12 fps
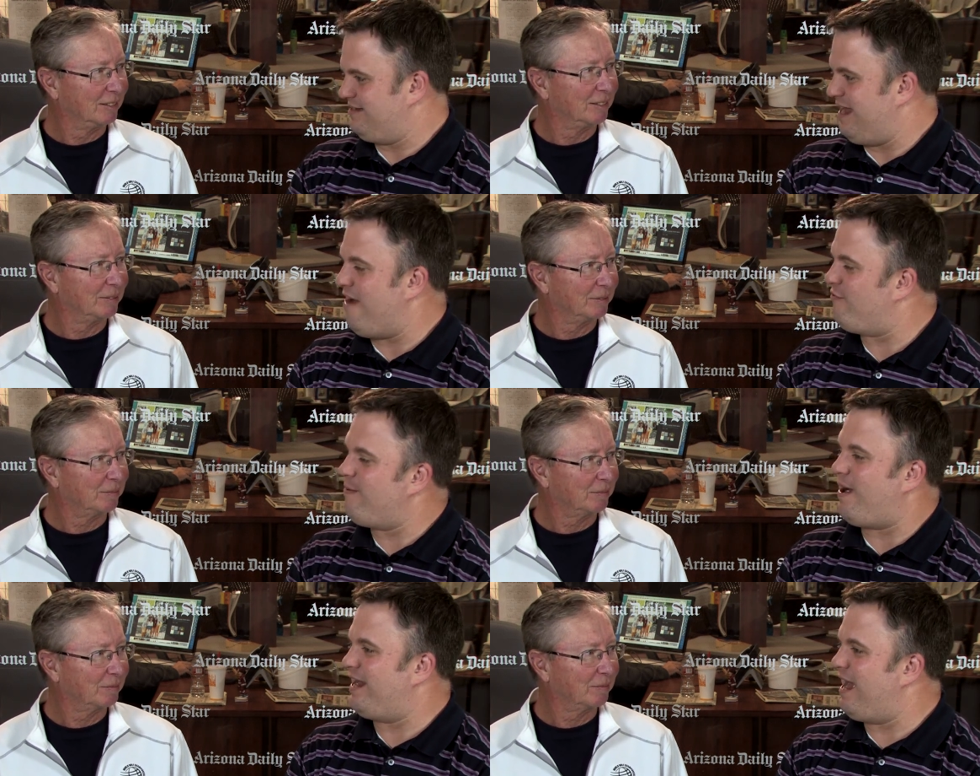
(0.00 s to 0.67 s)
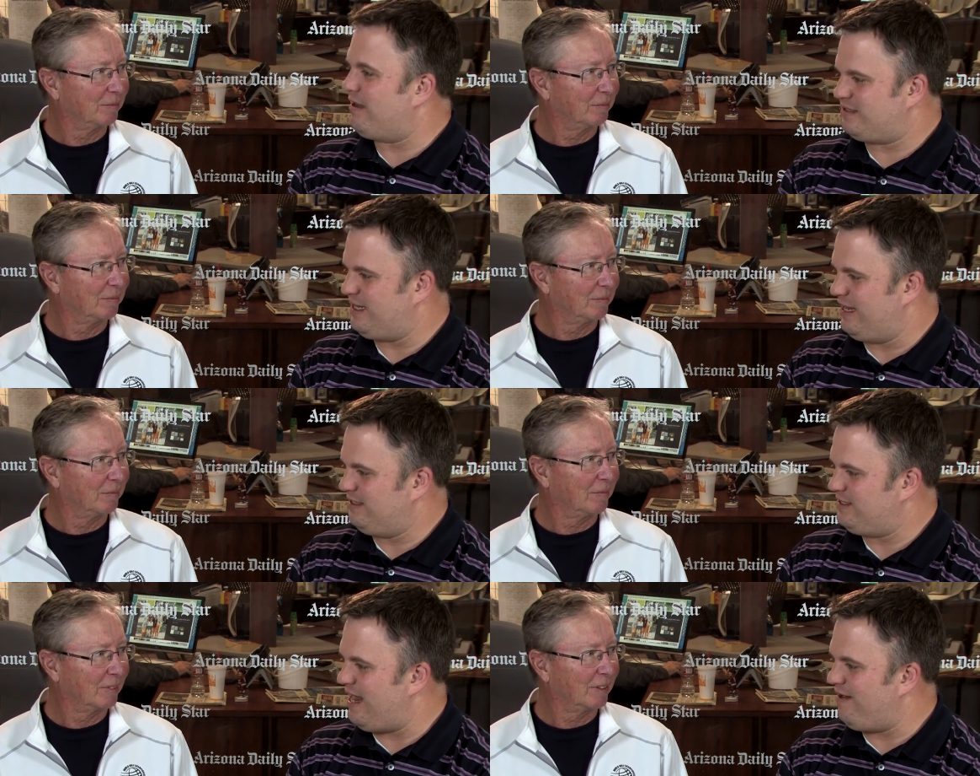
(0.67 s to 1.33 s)
Speaker 1: Everybody else
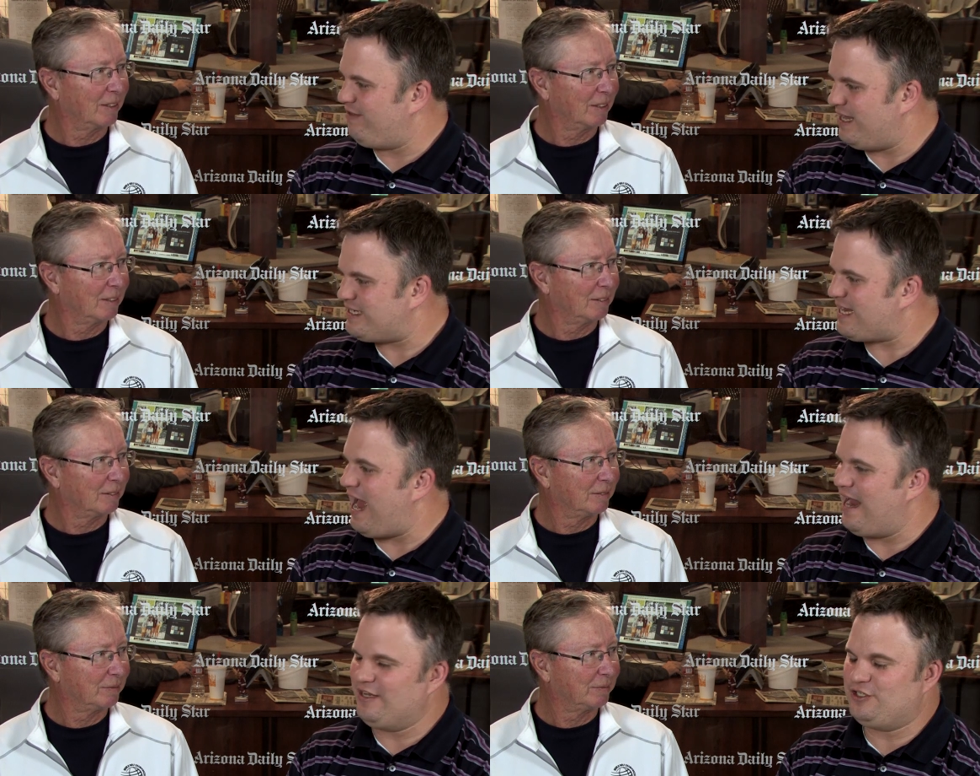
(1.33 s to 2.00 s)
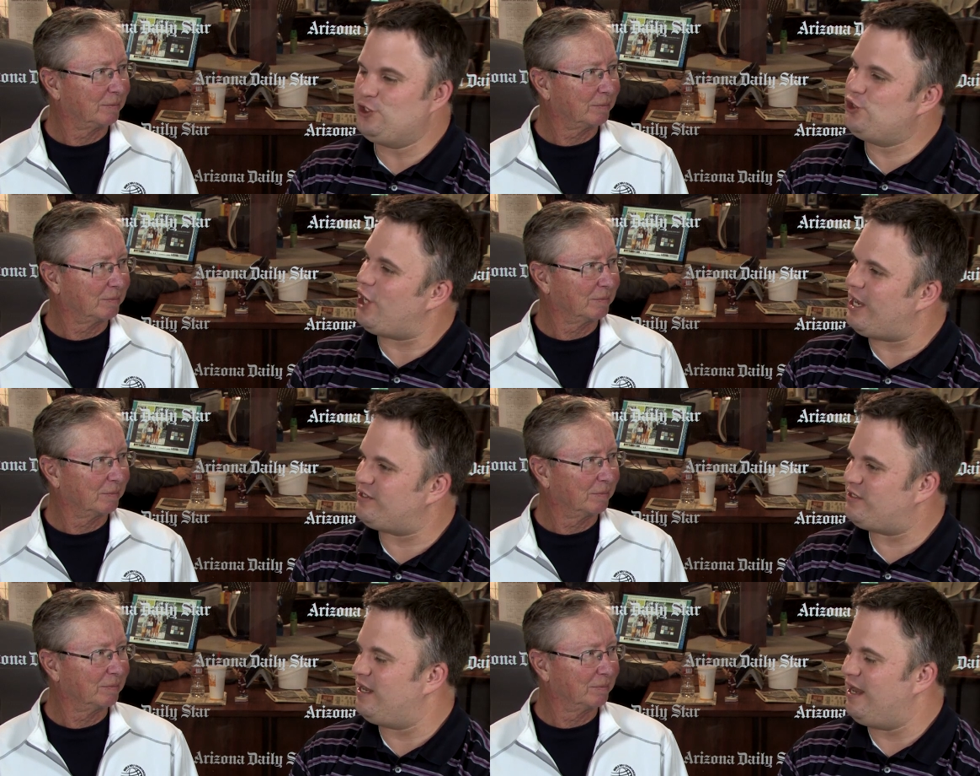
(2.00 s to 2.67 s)
is. And if this guy is
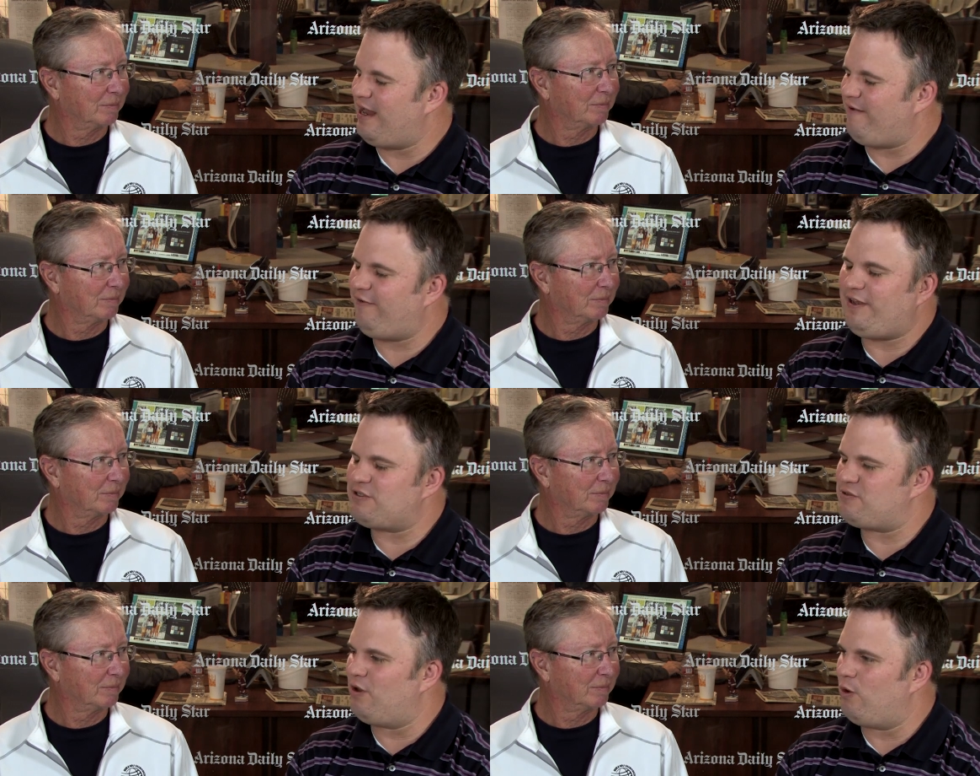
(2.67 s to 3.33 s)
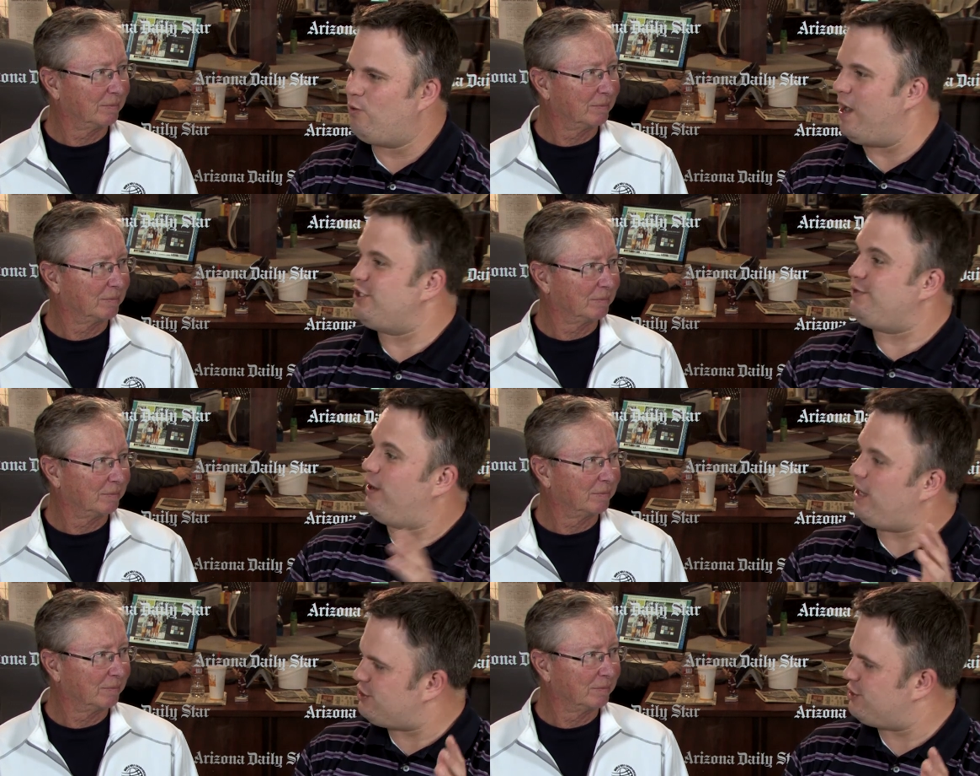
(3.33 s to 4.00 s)
just, if he's Reggie
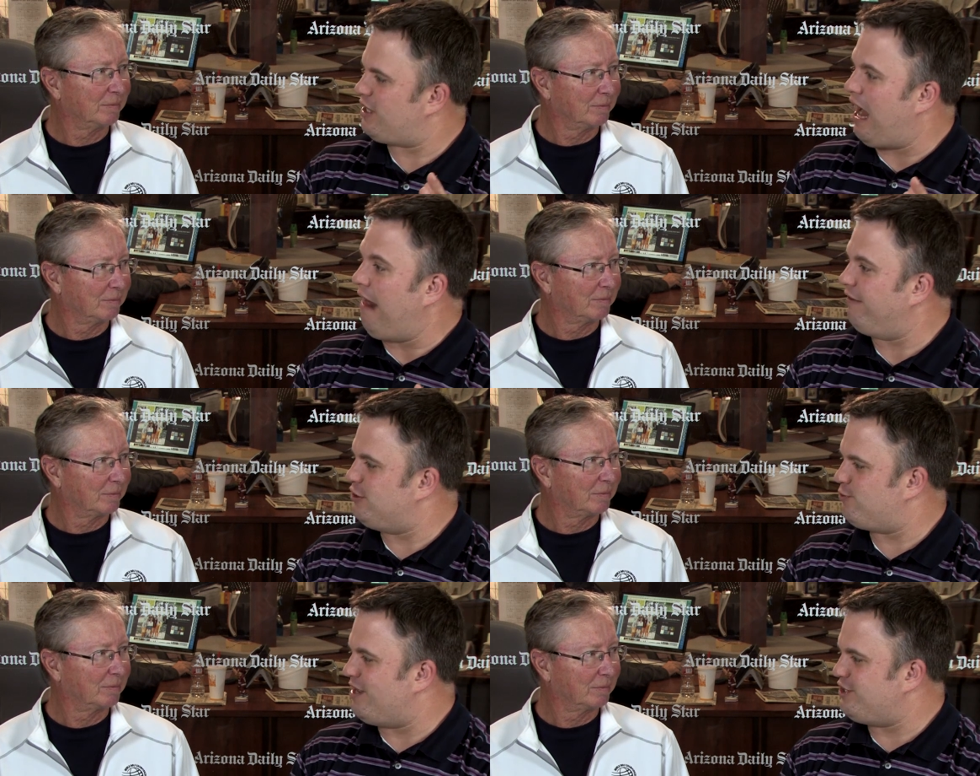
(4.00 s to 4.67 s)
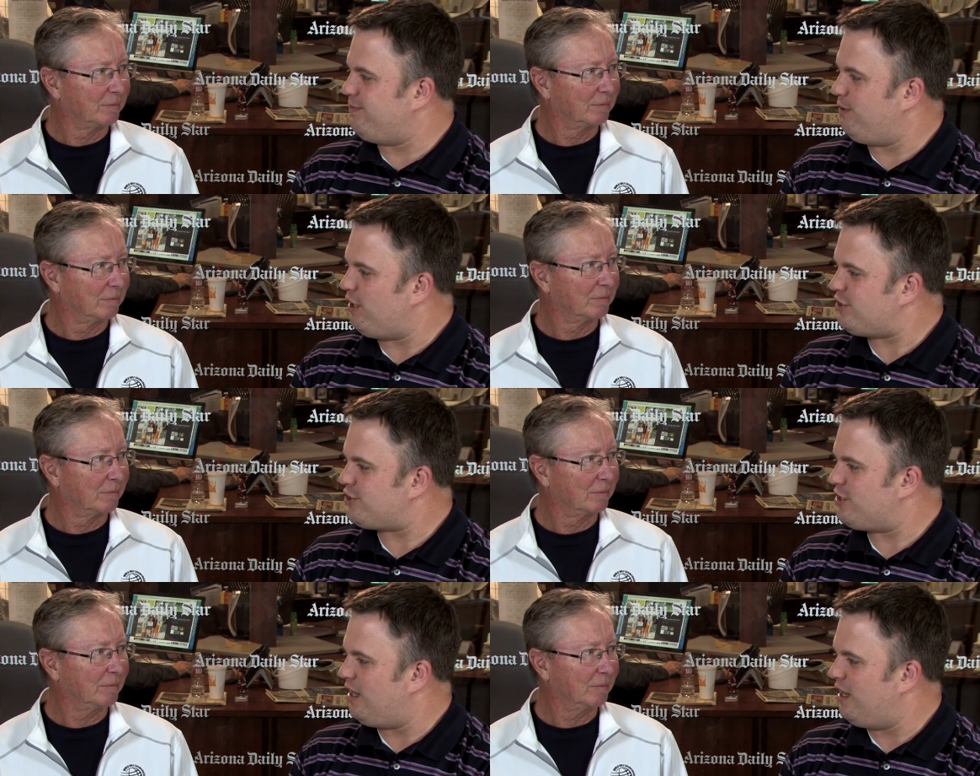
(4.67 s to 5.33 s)
Bush, college Reggie Bush,